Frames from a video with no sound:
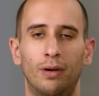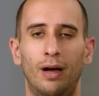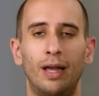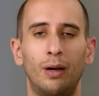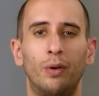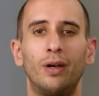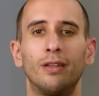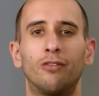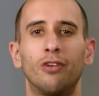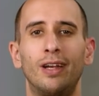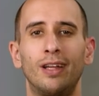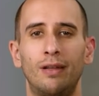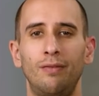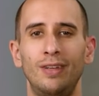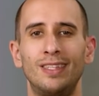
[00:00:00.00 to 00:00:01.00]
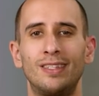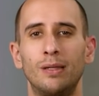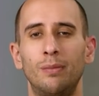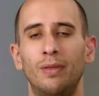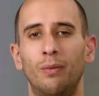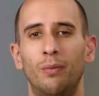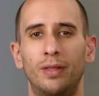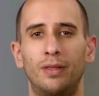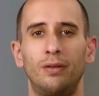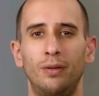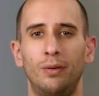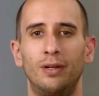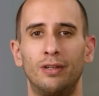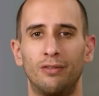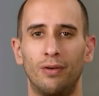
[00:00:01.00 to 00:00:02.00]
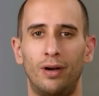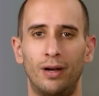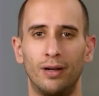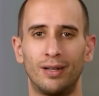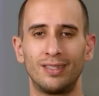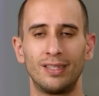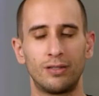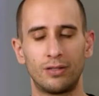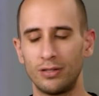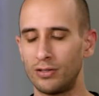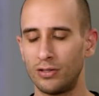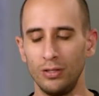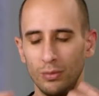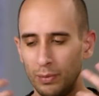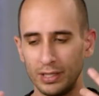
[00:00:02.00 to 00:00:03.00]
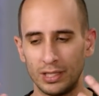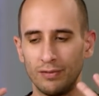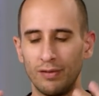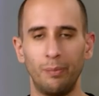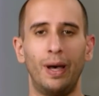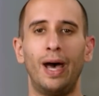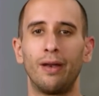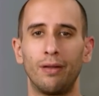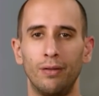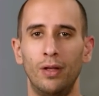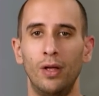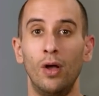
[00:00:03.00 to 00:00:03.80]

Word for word: I don't want to try to convince them that what they're doing is wrong, because it's just too much of a battle.